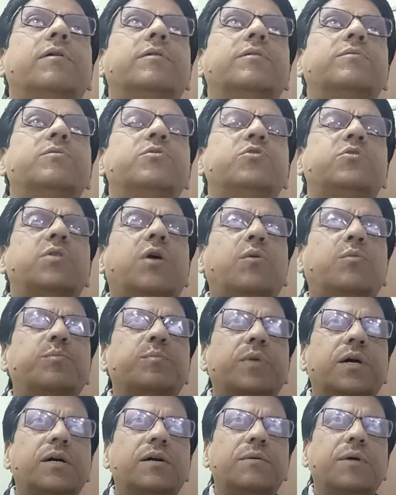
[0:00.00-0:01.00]
Now,
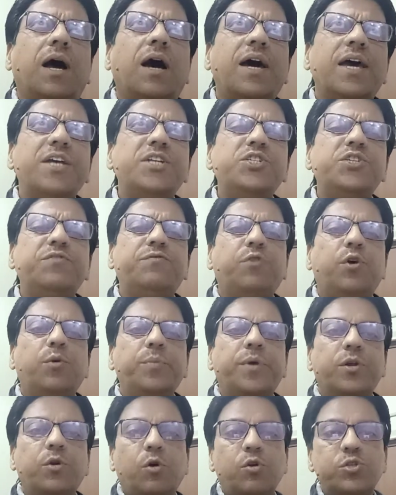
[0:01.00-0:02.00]
ing form can
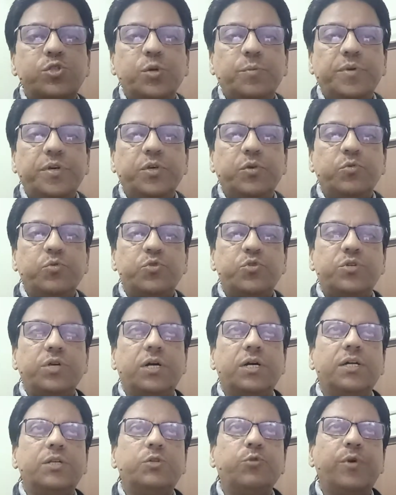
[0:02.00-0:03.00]
also be used
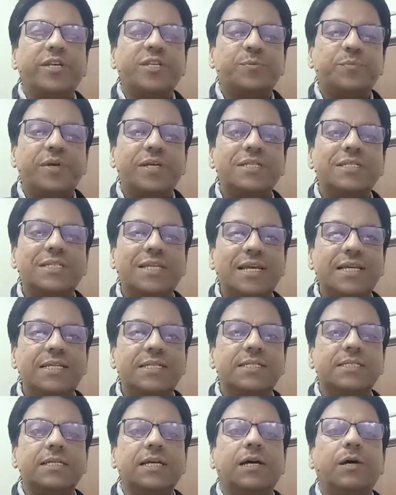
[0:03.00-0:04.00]
to express things
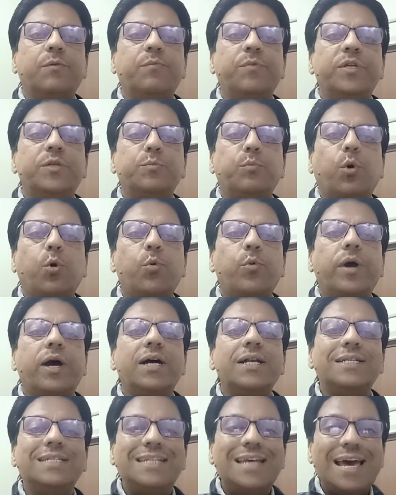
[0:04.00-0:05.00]
with more
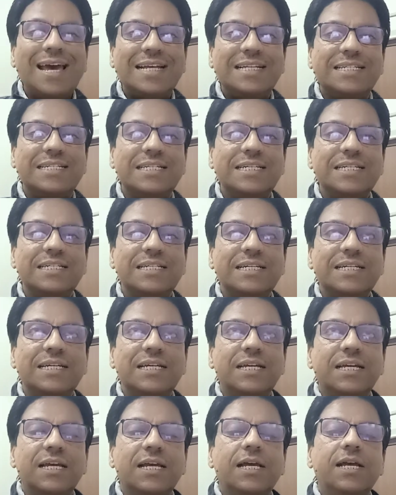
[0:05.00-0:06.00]
tact.
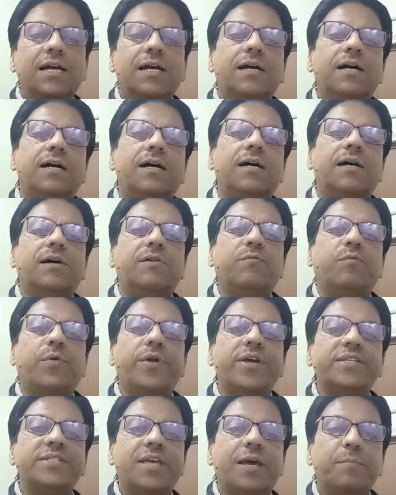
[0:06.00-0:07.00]
For
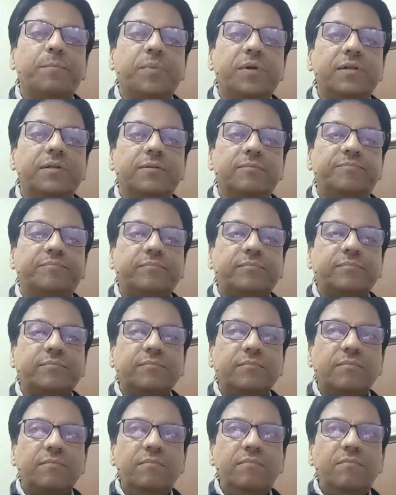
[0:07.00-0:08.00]
example,
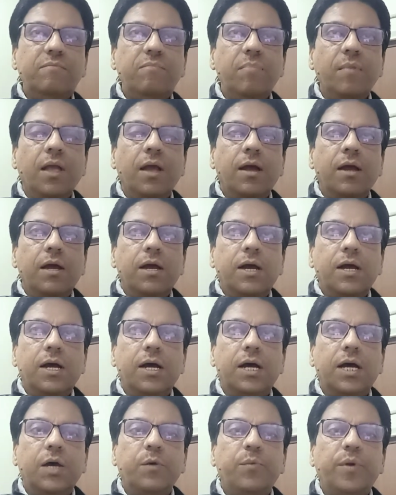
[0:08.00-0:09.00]

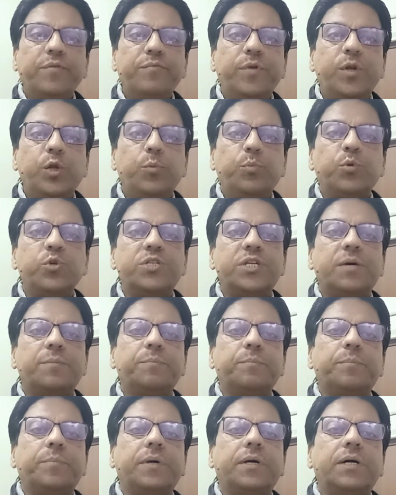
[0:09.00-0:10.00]
when will you put up
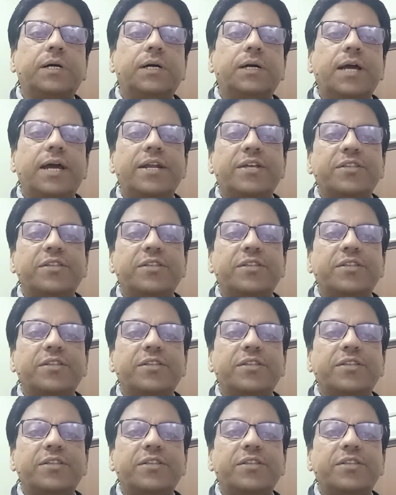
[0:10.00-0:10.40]
another